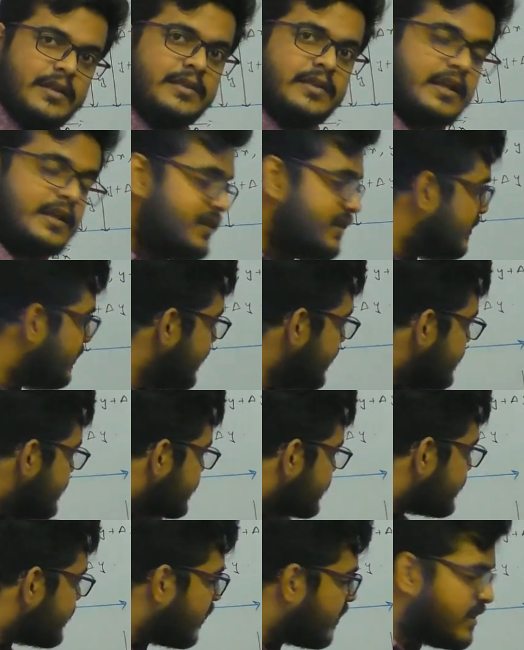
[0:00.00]
then
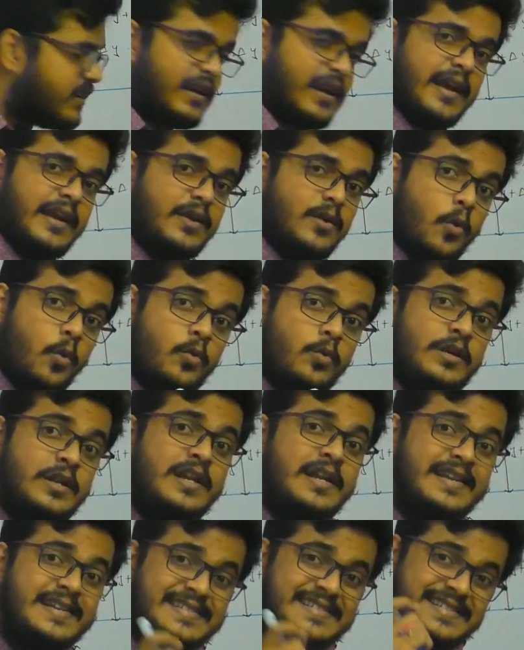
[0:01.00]
this straight line
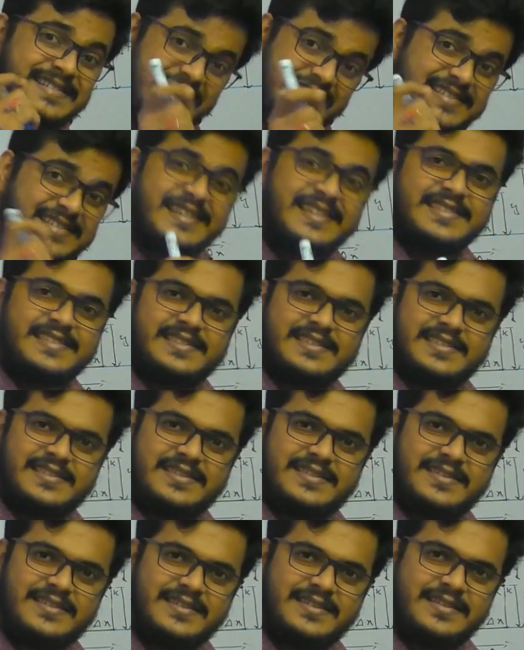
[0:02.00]
only
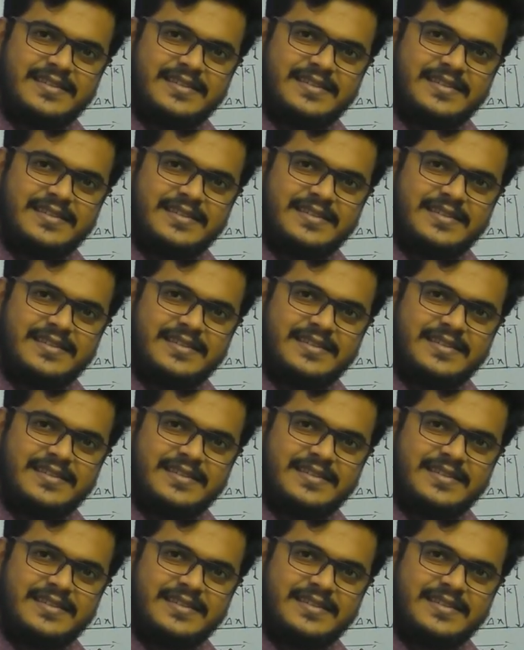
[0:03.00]
touches